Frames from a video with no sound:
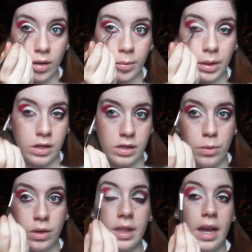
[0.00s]
Because you
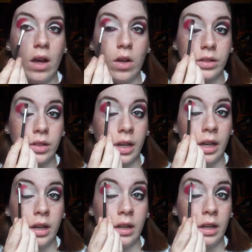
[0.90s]
want that
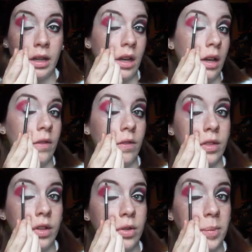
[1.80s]
alternating, like kind of,
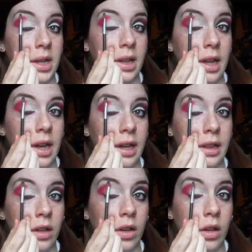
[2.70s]
there should be a line
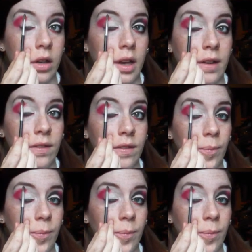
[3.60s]
that you're going to have.